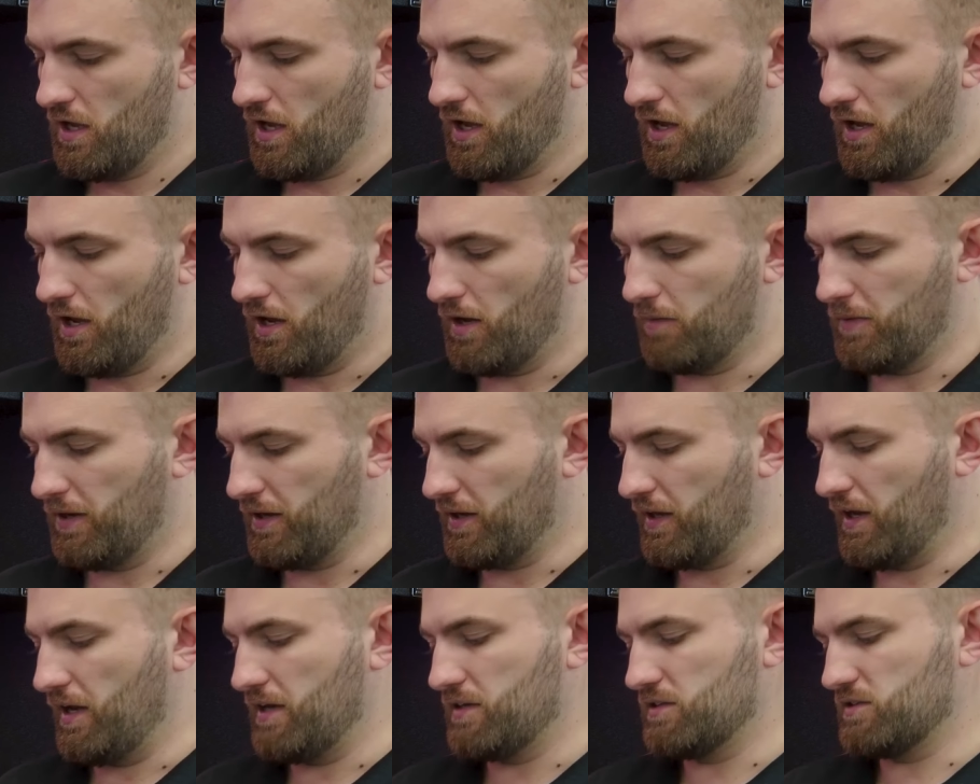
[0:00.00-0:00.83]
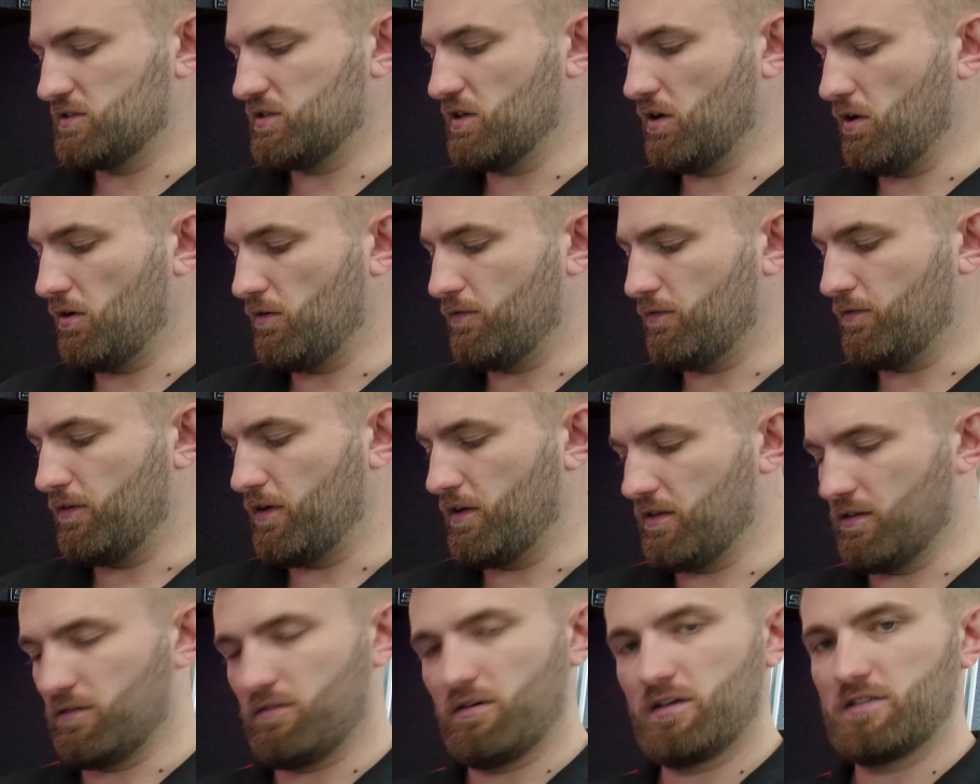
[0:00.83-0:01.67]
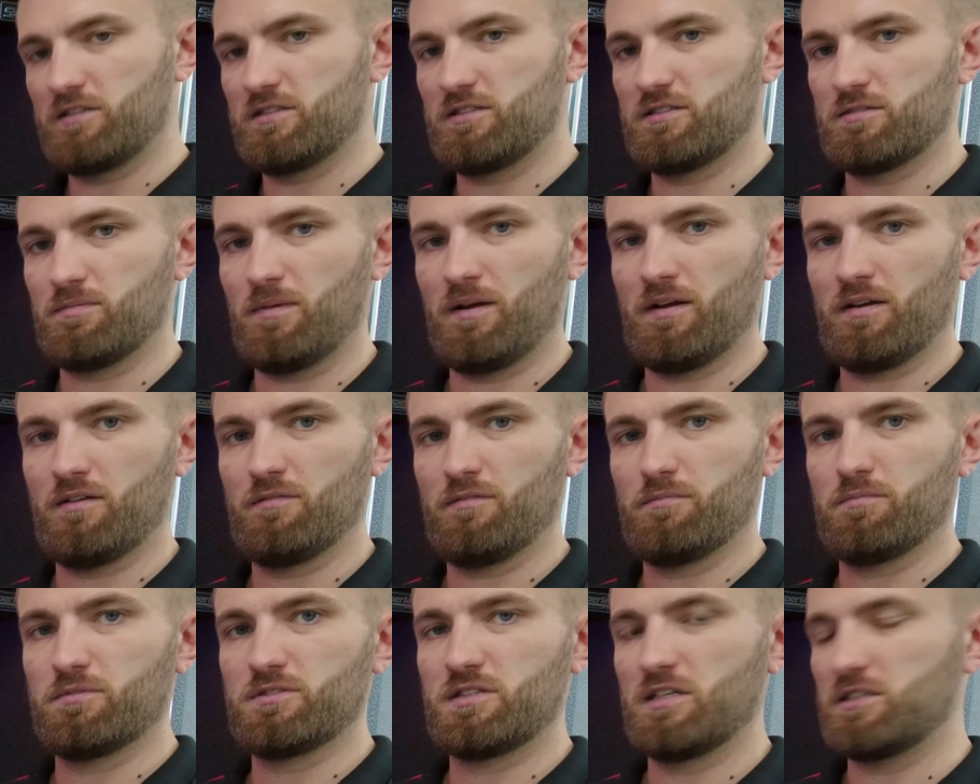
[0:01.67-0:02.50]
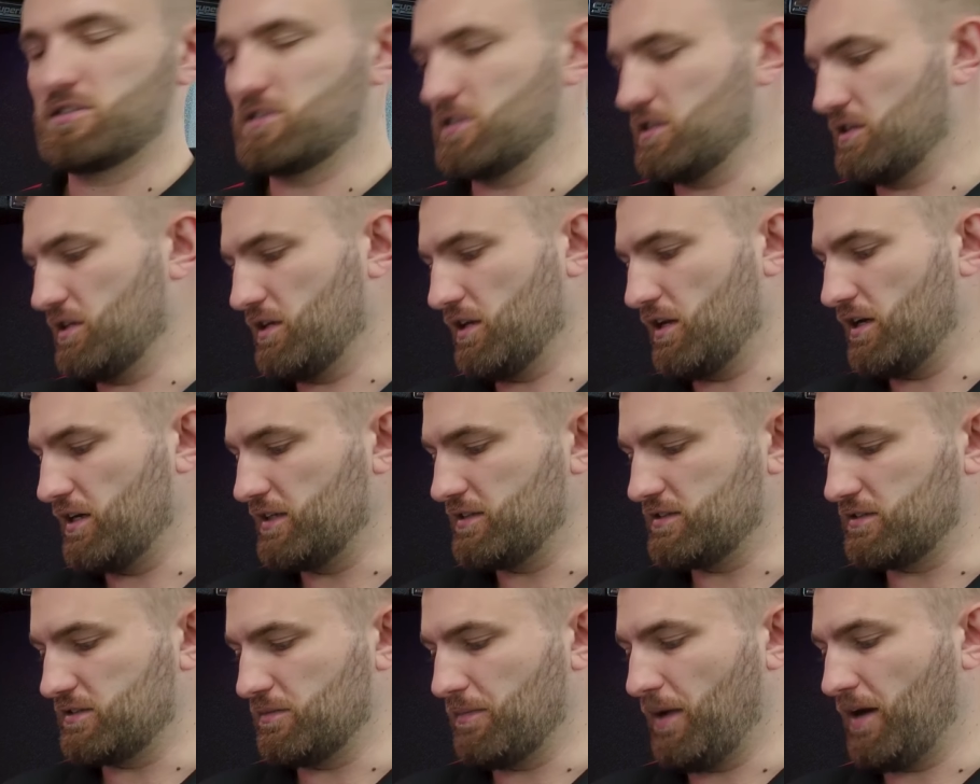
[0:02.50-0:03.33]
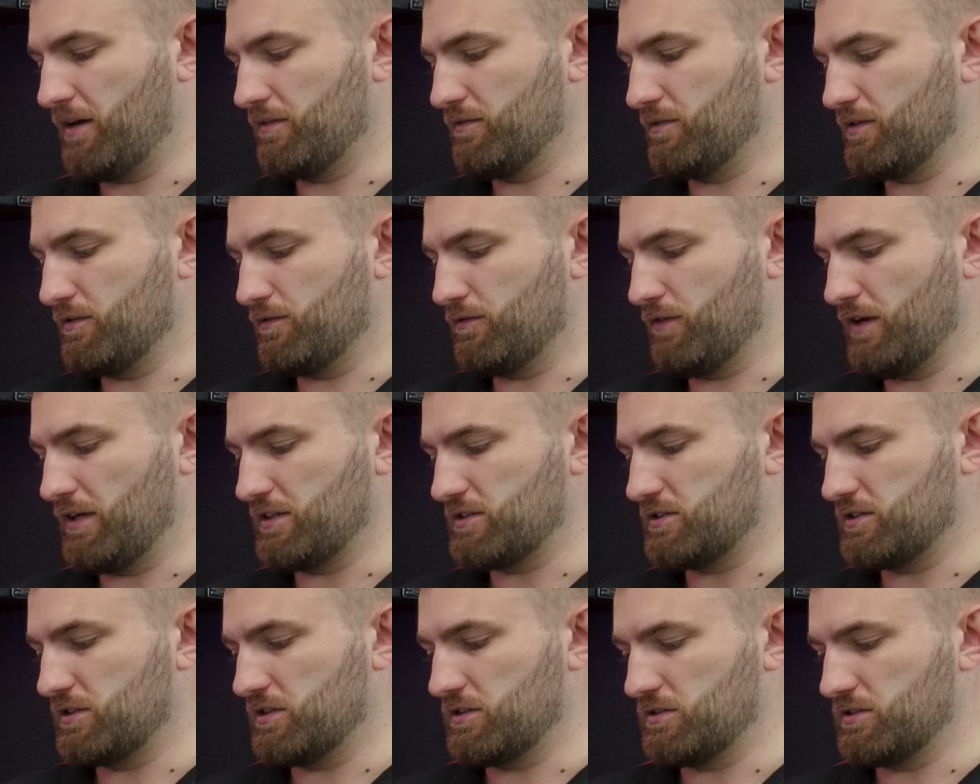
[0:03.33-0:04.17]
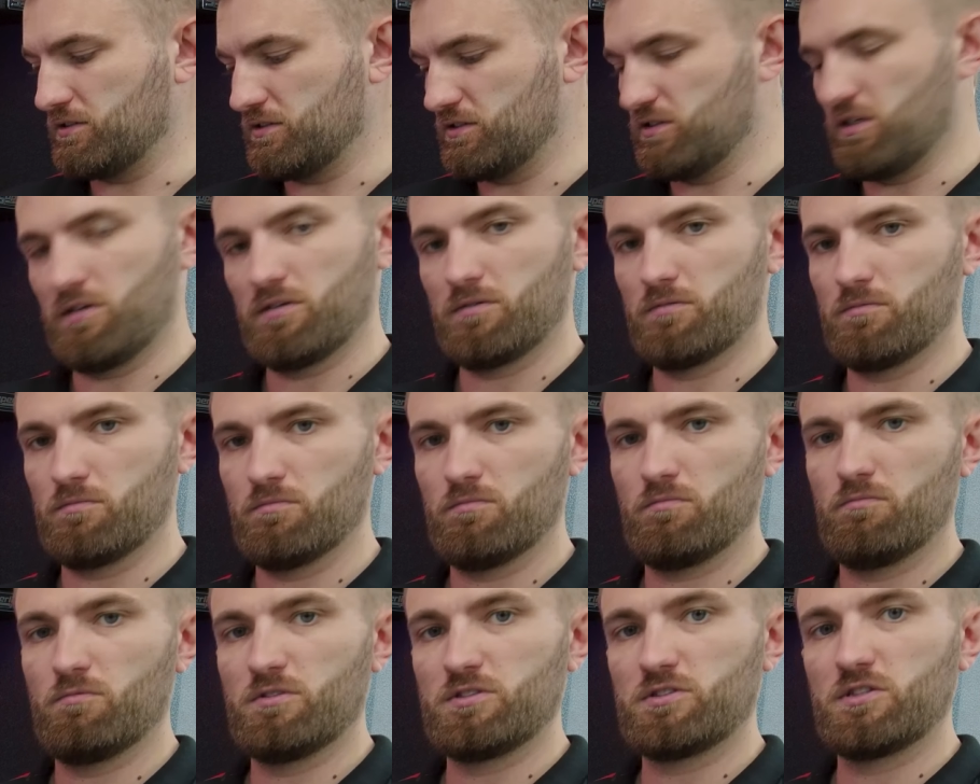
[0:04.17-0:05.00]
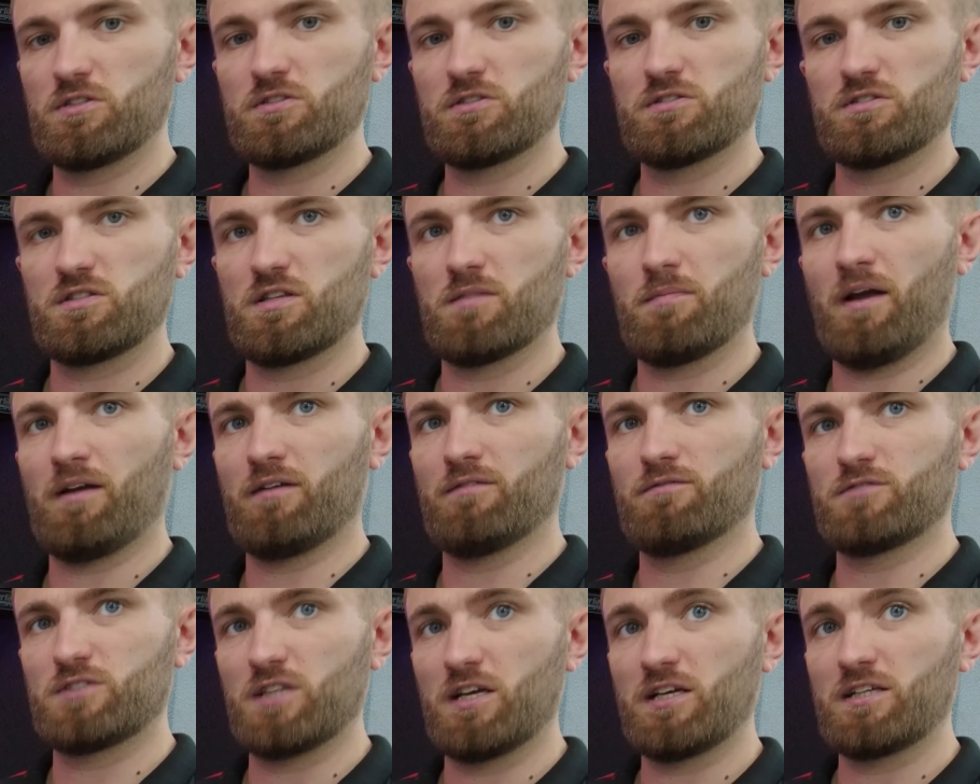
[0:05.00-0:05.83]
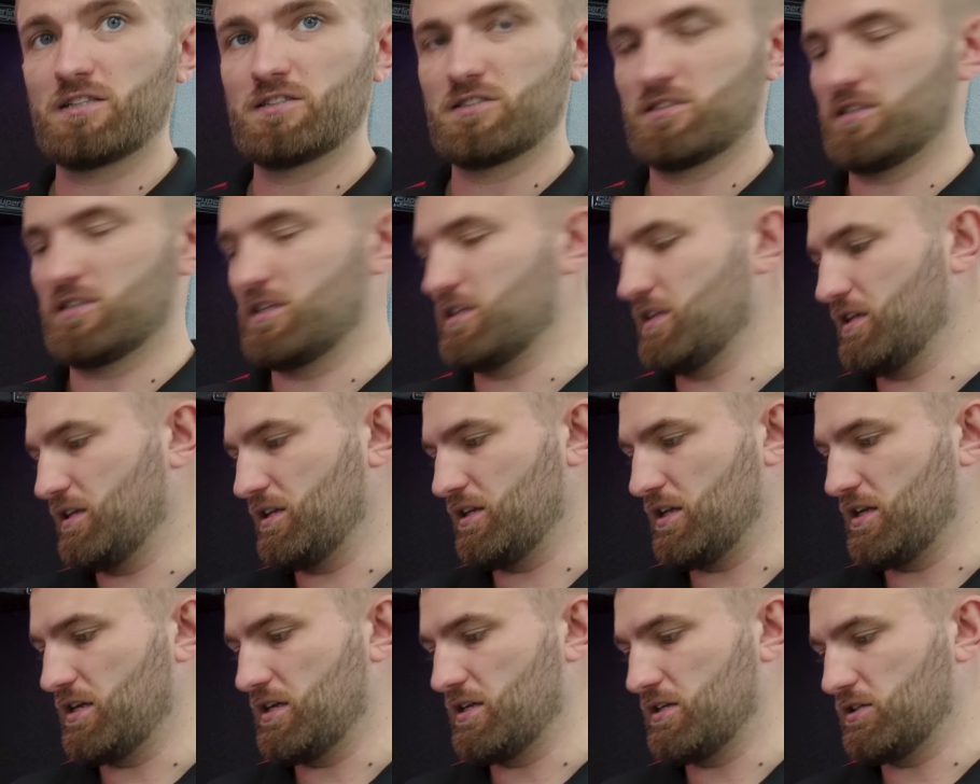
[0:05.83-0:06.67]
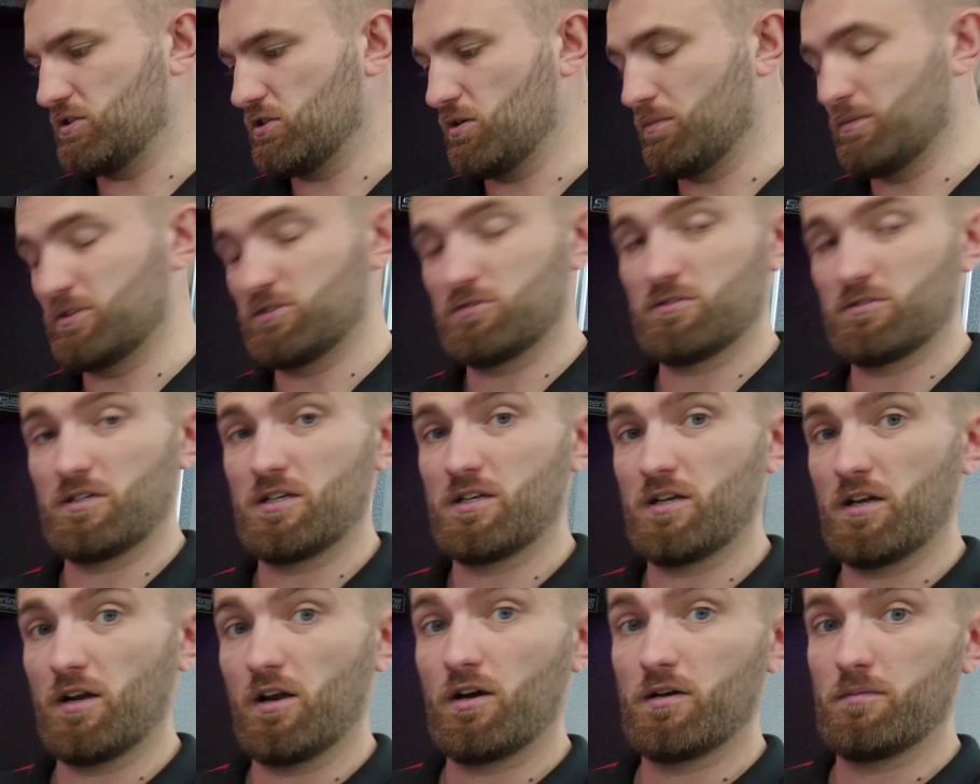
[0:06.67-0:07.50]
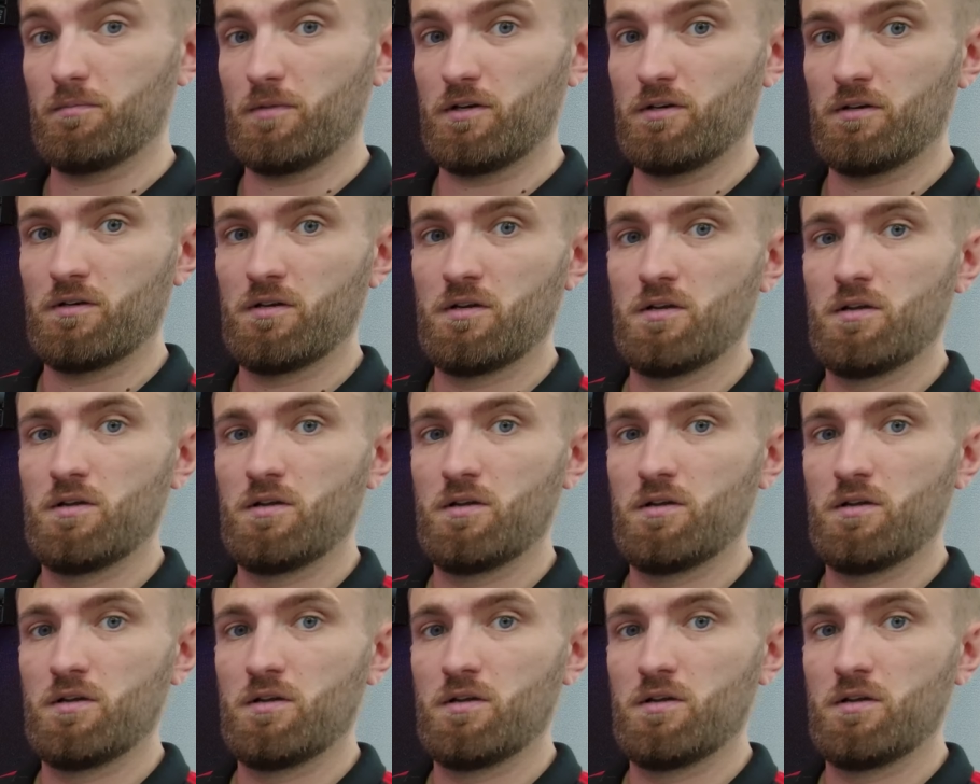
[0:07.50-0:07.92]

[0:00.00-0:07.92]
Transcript: Again, to offer the greatest amount of precision, the least amount of deflection, so reduce the amount of change in the geometry and alignment